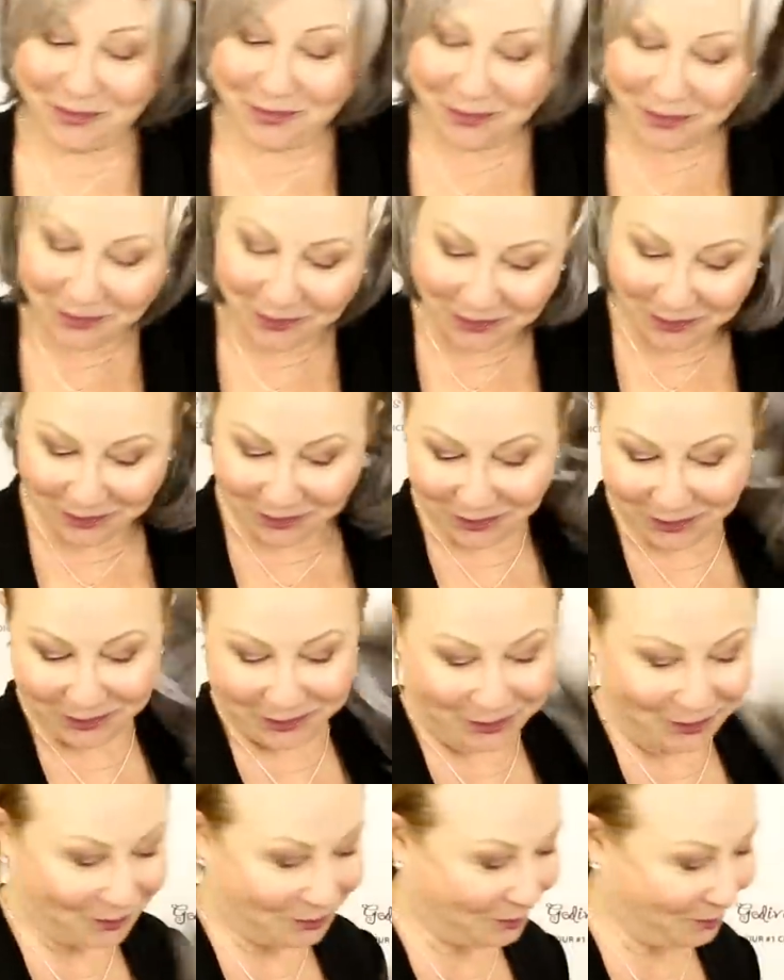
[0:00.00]

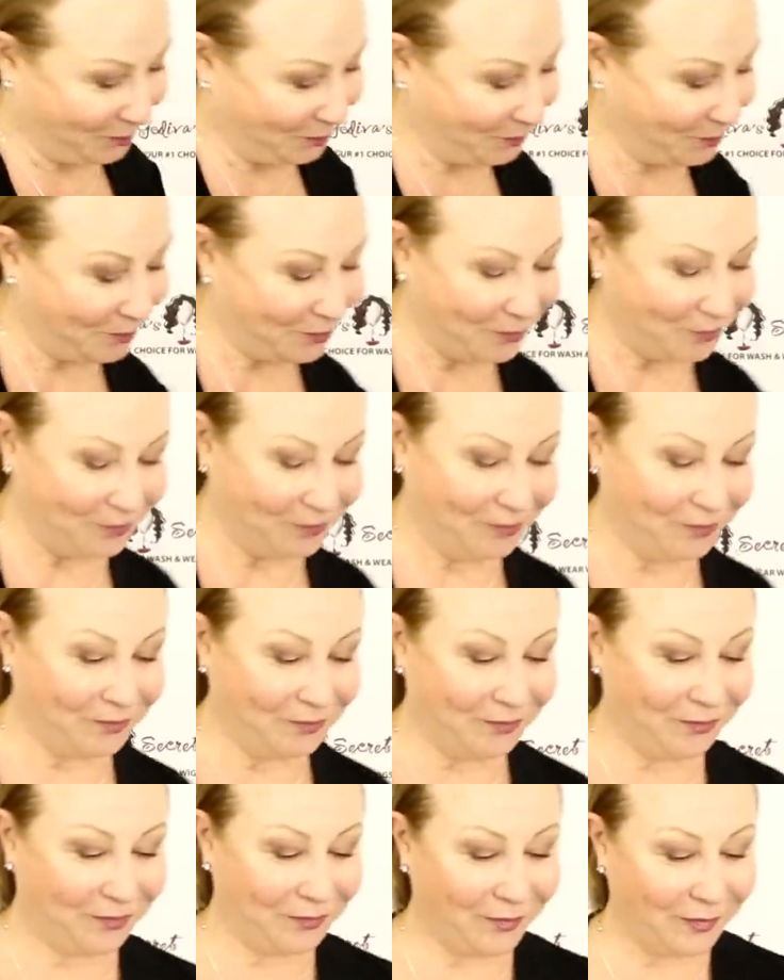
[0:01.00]

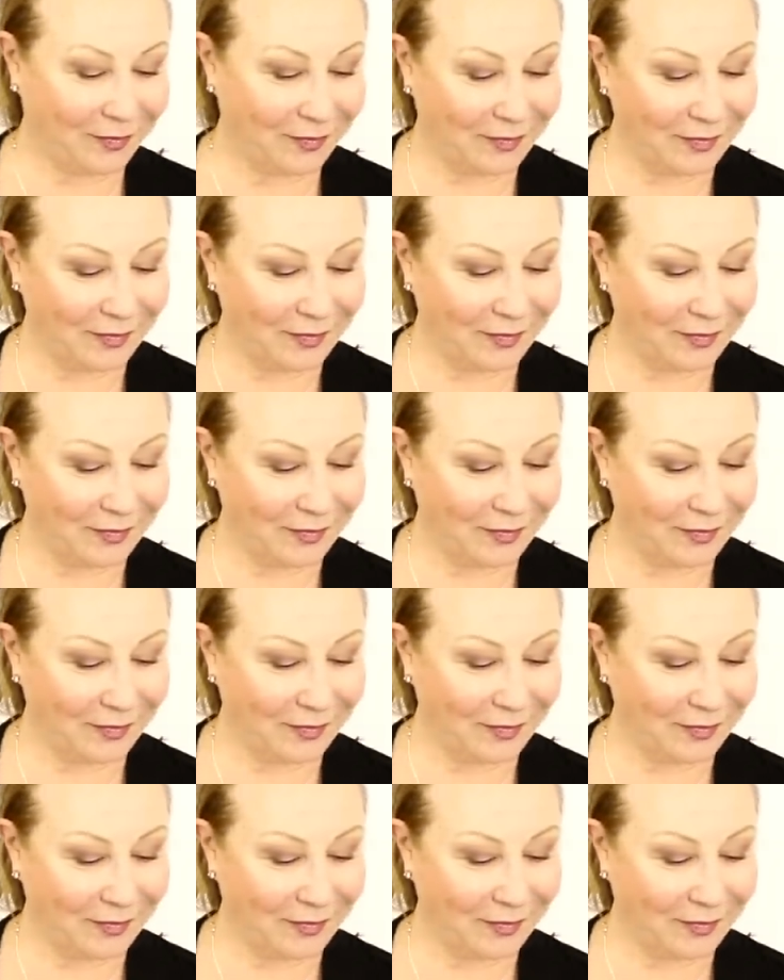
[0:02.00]
(no one is talking)